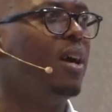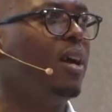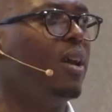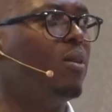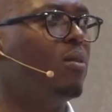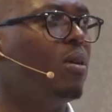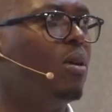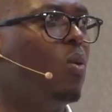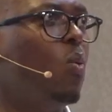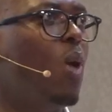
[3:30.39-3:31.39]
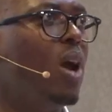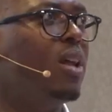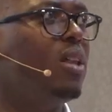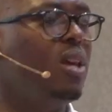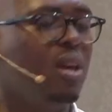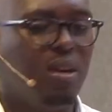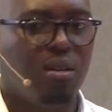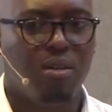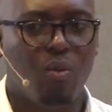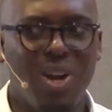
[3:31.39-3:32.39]
you know, what are the
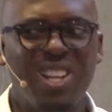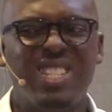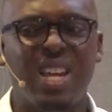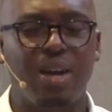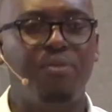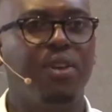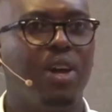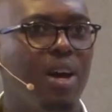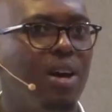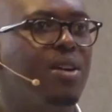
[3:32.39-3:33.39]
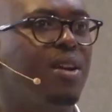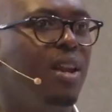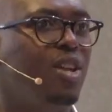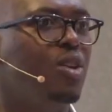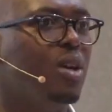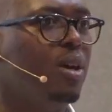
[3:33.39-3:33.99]
what is South Africa really